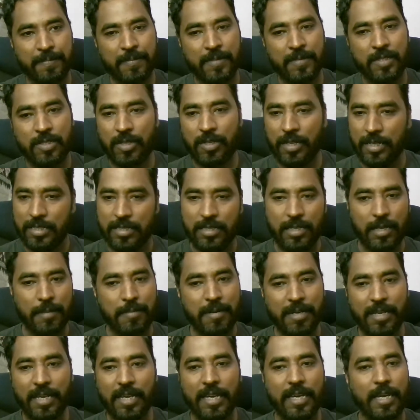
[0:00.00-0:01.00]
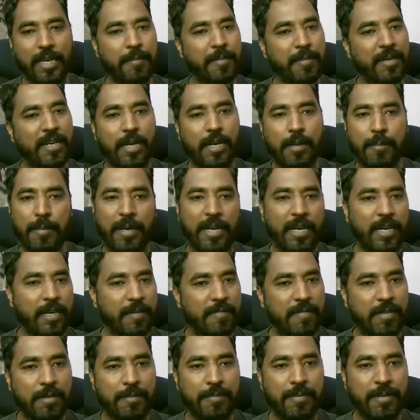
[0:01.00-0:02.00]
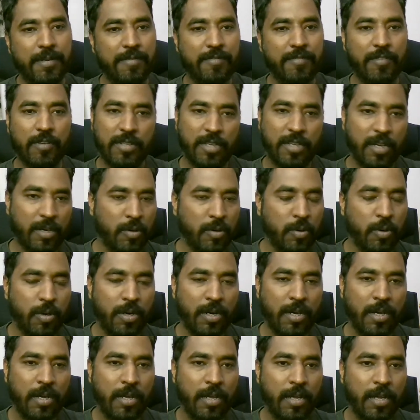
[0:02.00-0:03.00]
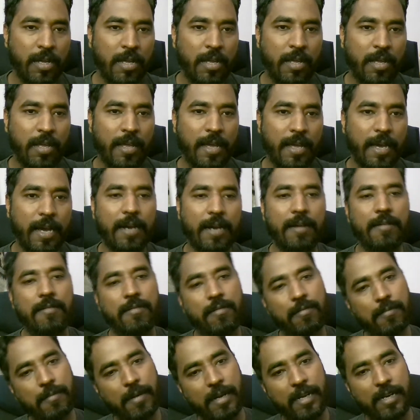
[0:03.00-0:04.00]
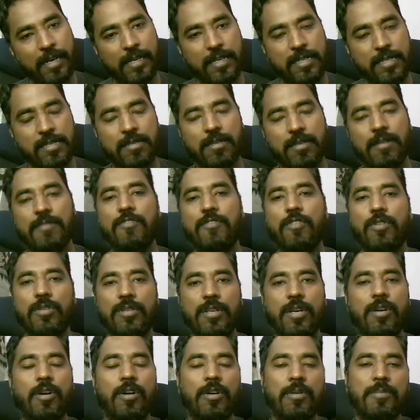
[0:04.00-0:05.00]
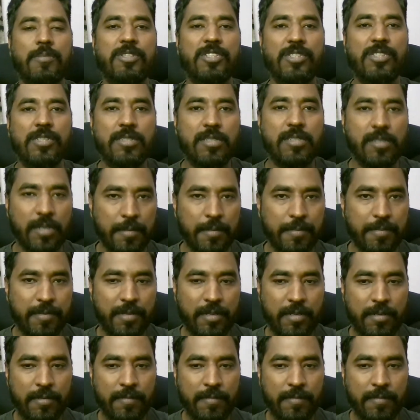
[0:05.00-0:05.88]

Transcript: So yes, debugging can be done by a developer for their code and by a tester for their automation script.